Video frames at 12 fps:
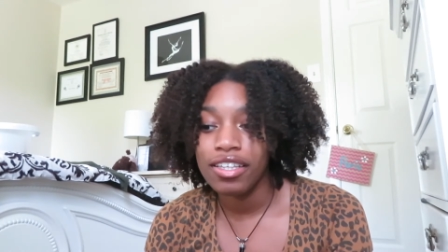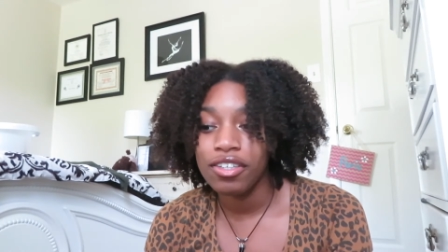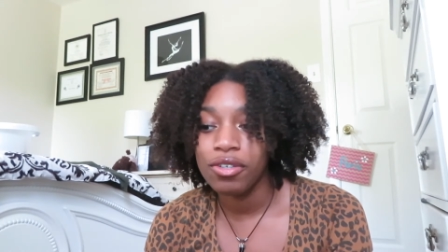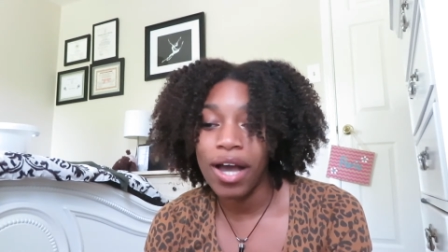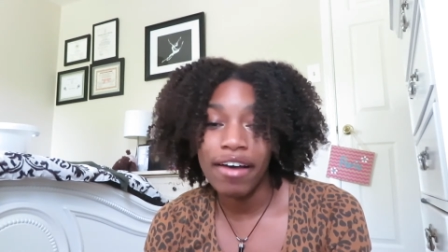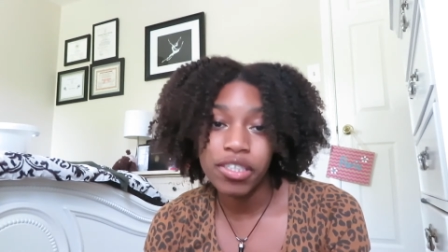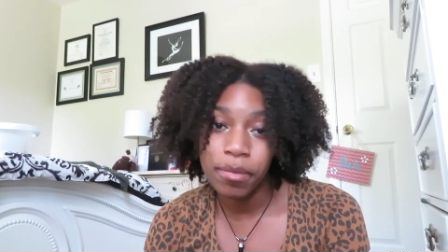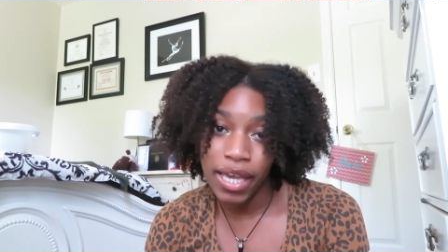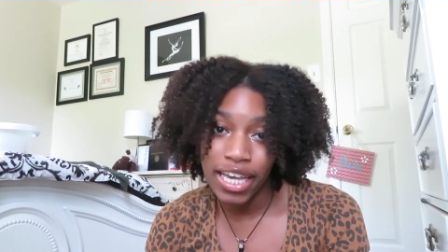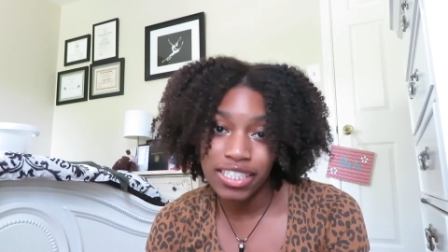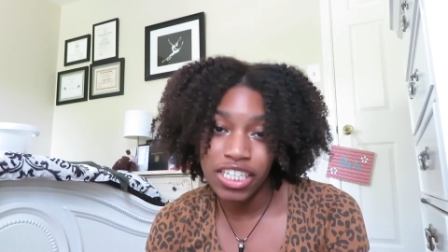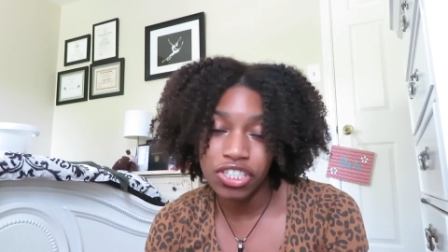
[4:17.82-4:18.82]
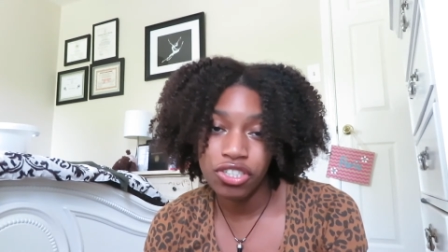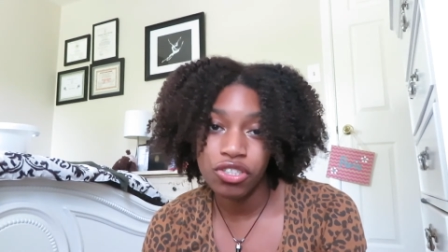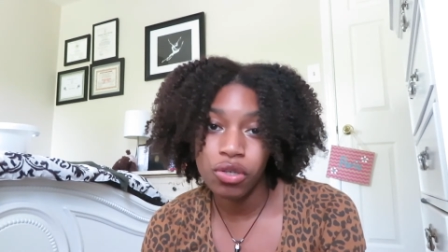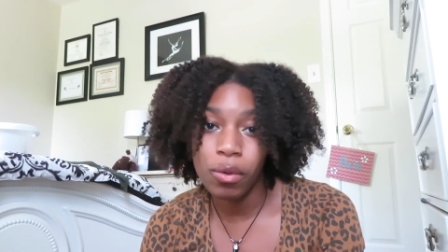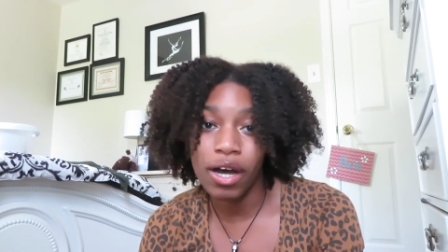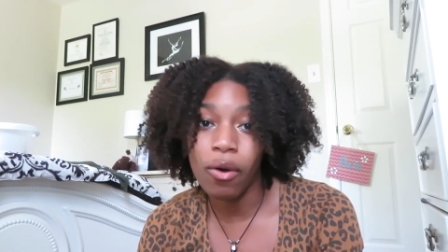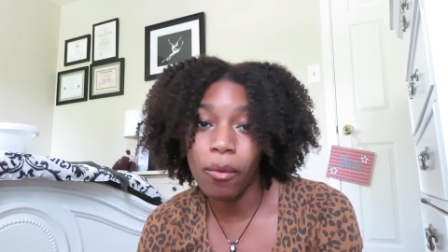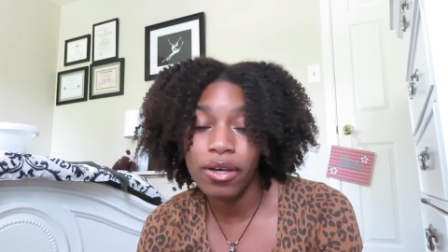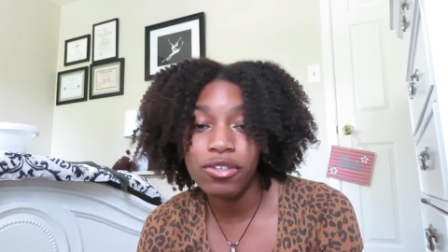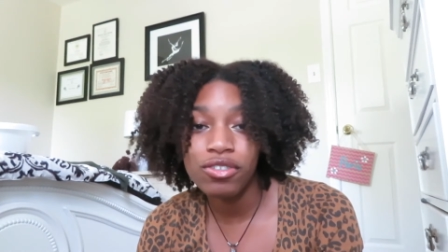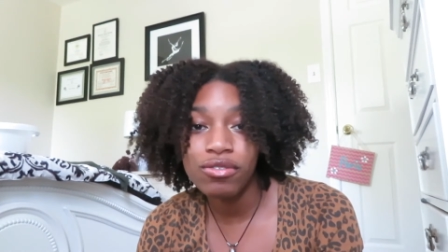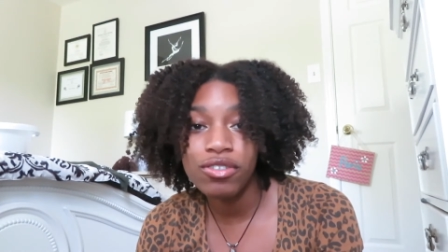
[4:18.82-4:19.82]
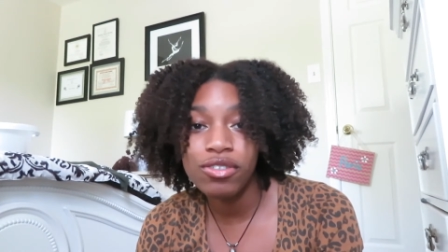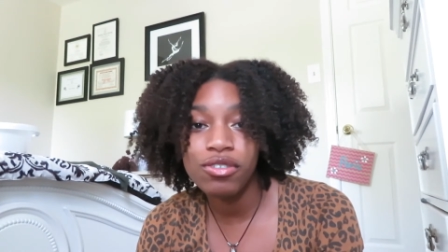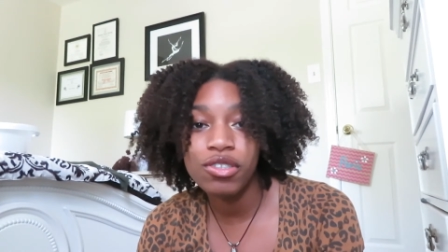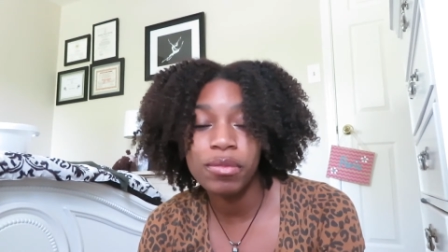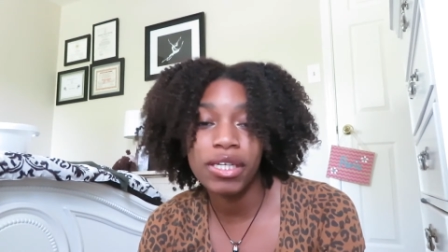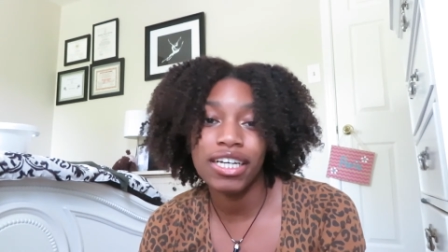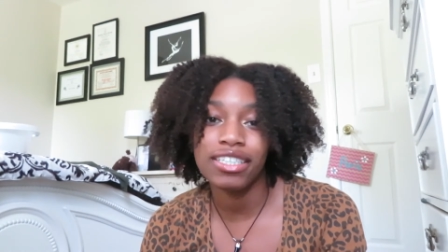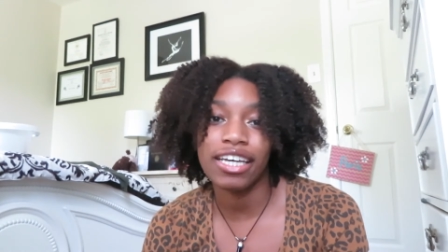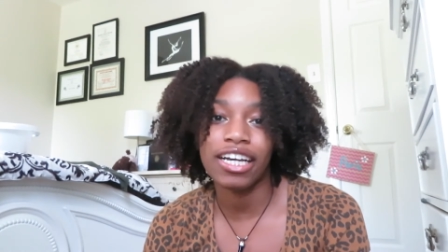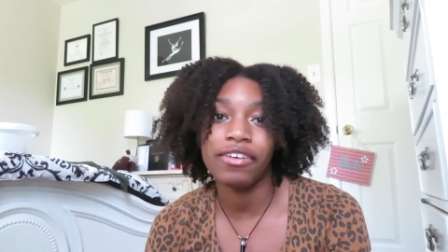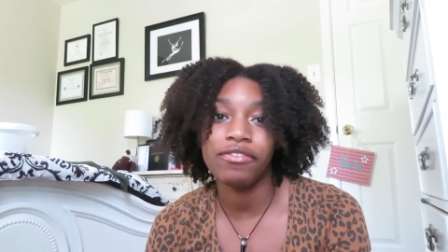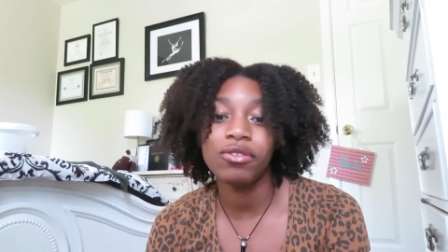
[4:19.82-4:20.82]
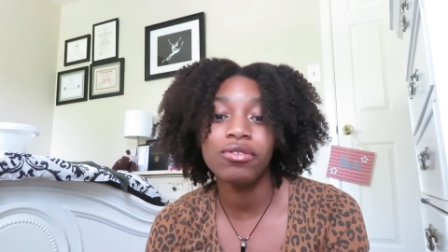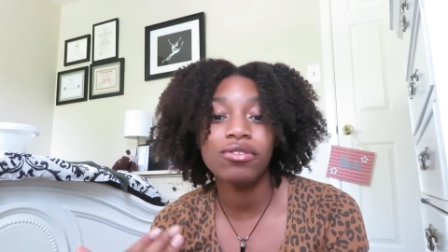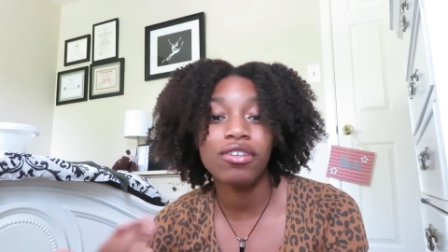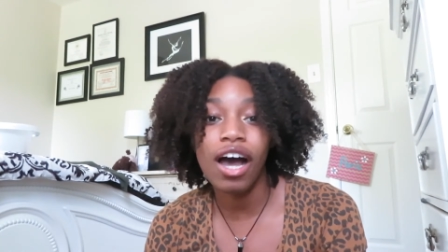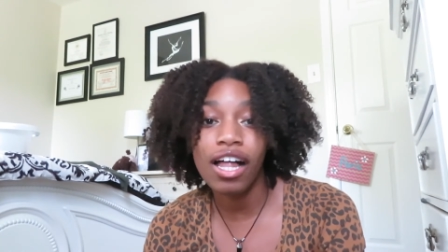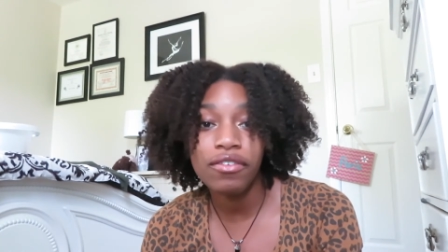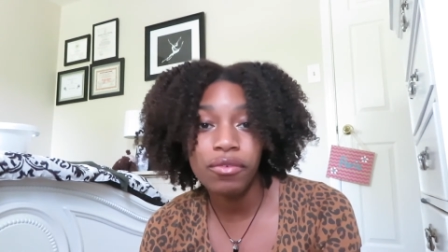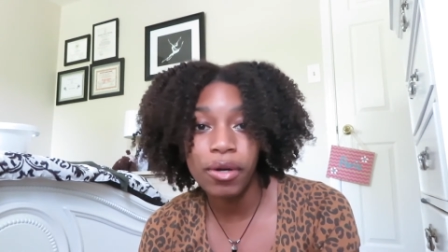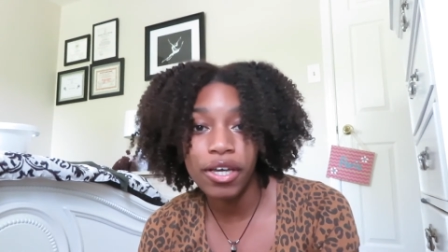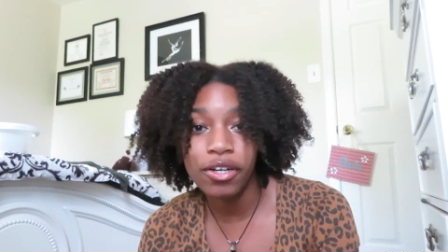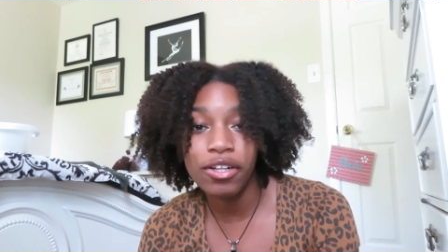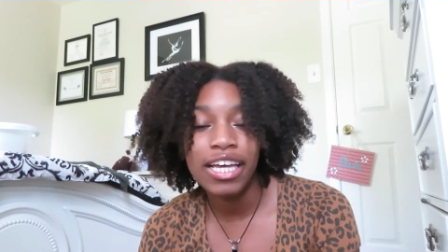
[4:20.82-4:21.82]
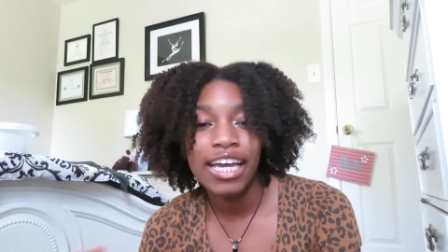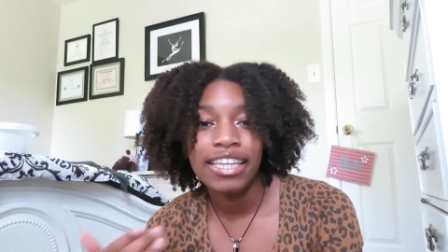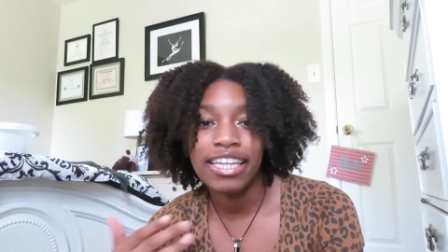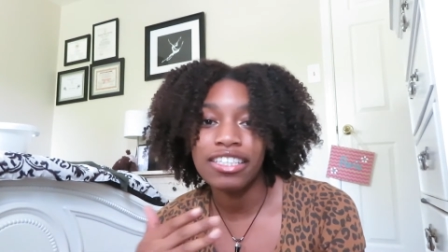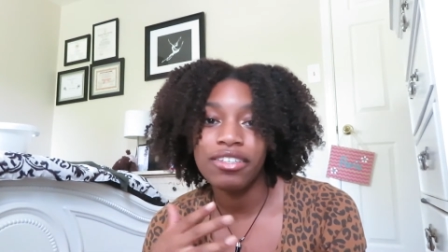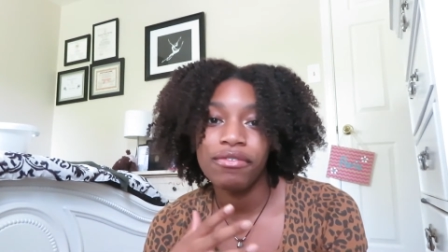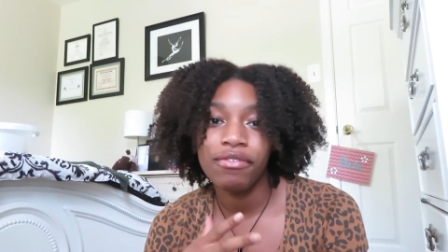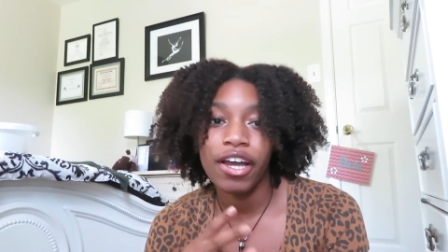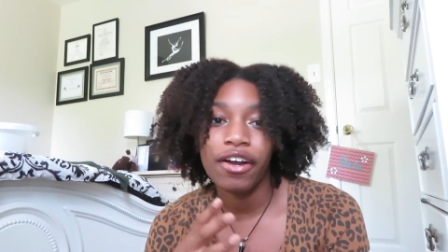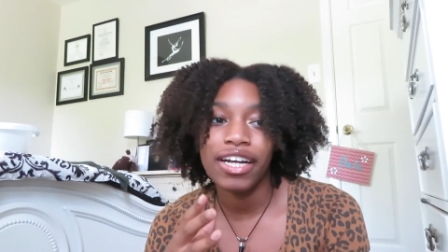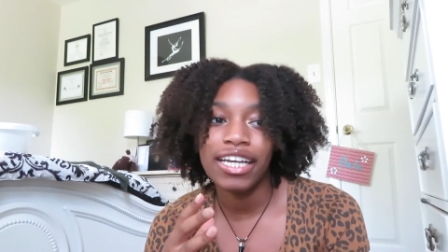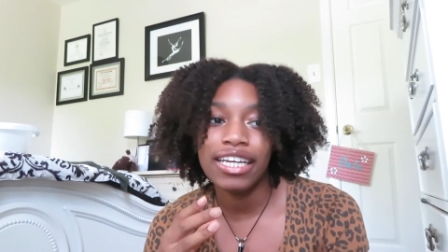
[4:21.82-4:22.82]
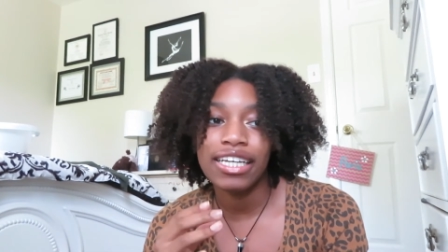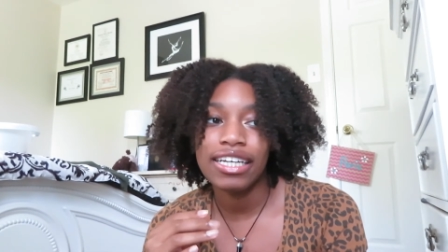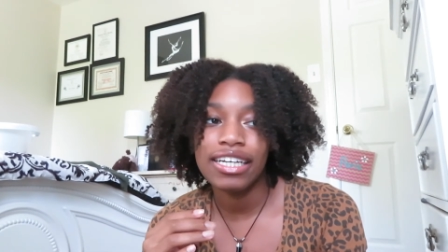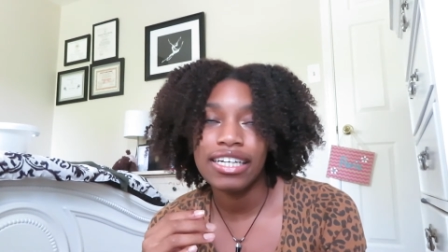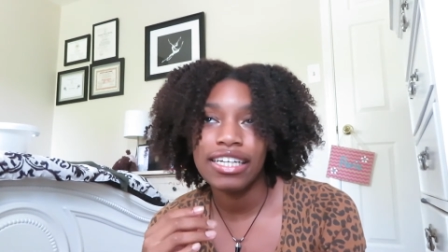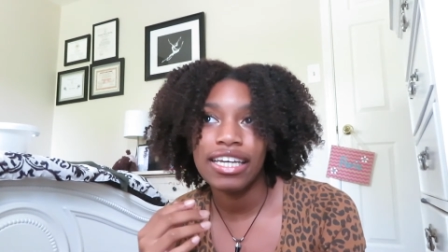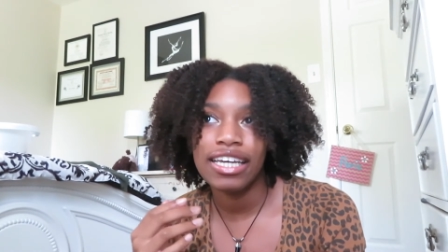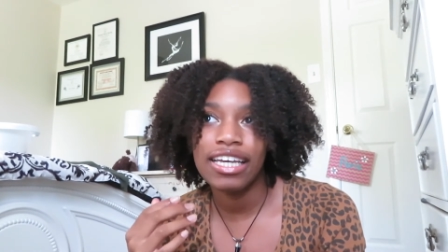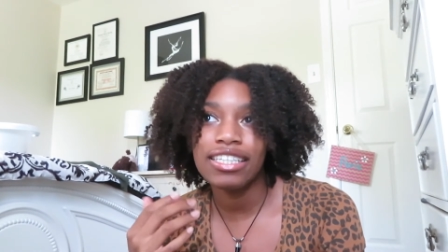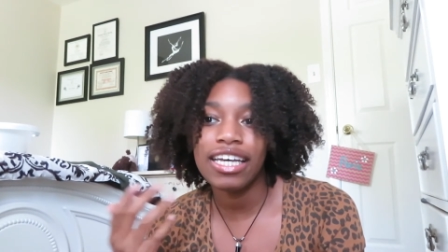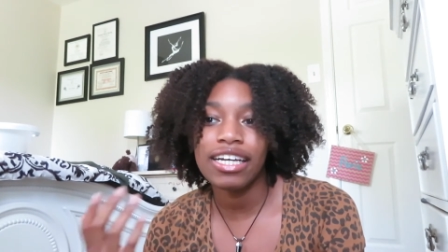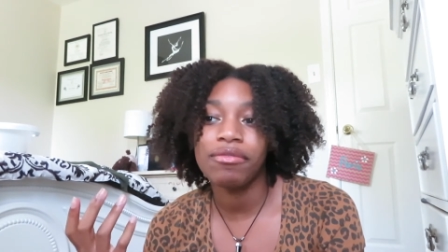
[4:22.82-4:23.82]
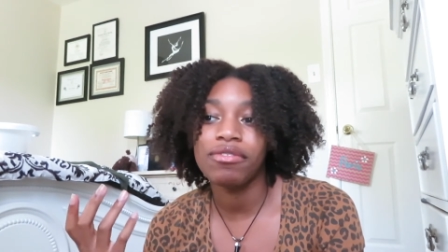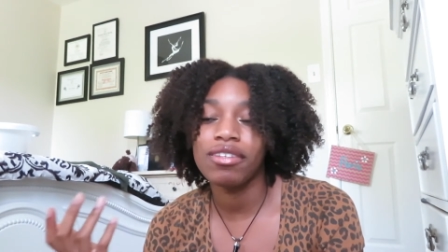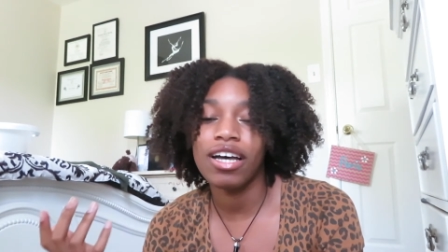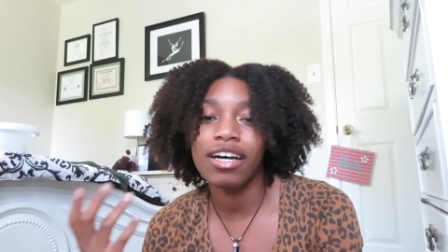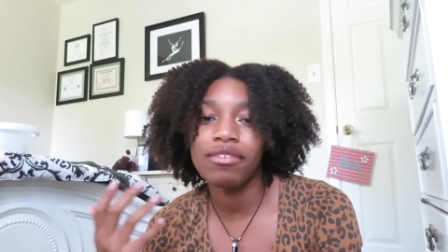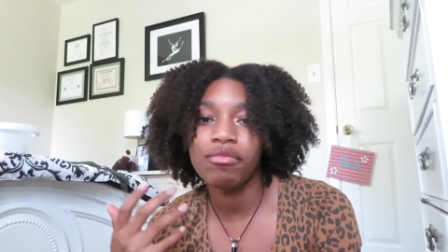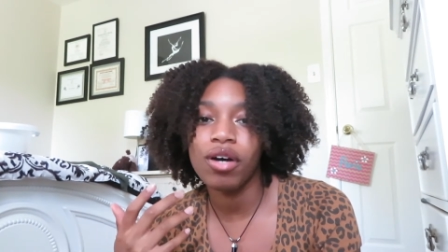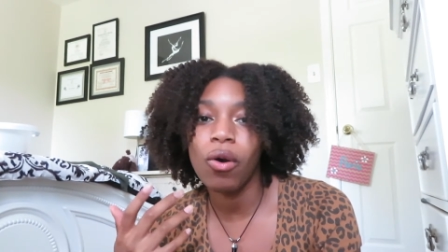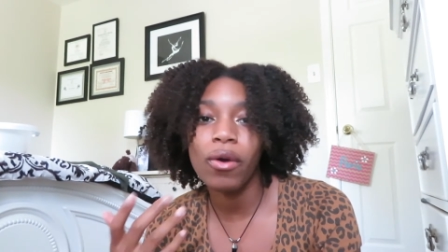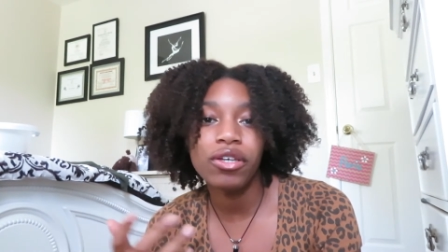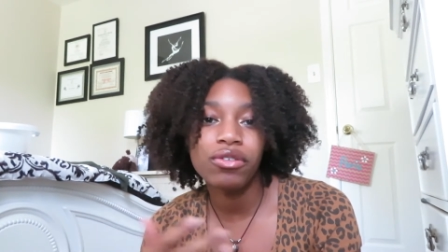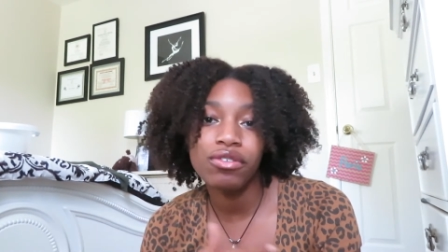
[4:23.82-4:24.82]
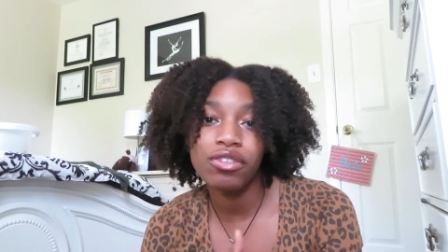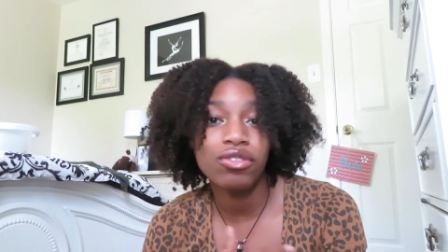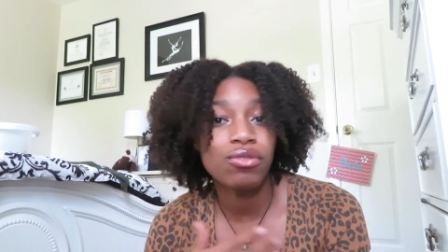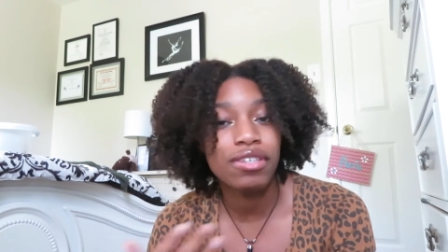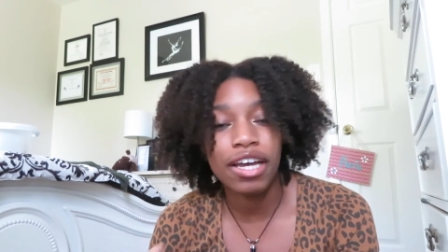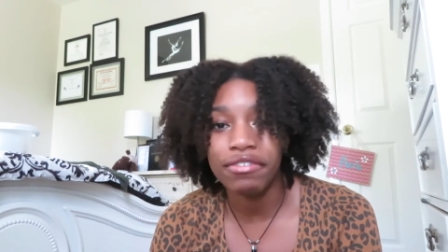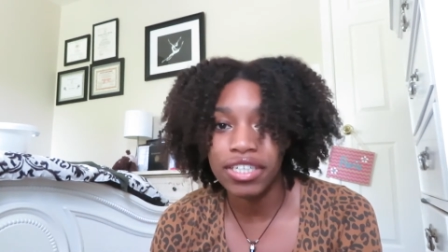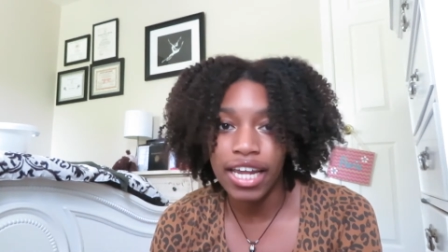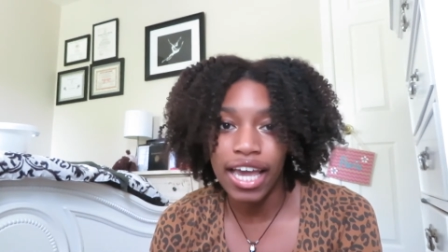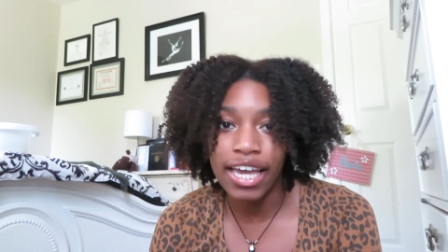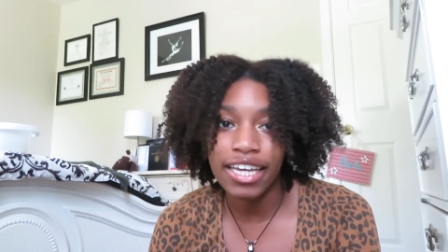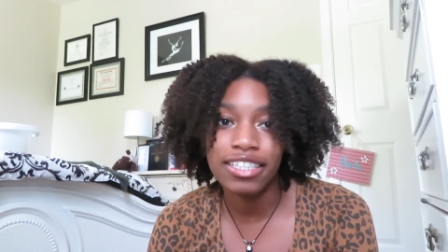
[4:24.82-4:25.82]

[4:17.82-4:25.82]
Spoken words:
You have to pay attention to what oils you use, because like if you use olive oil, that's it's like a oil you can use every day.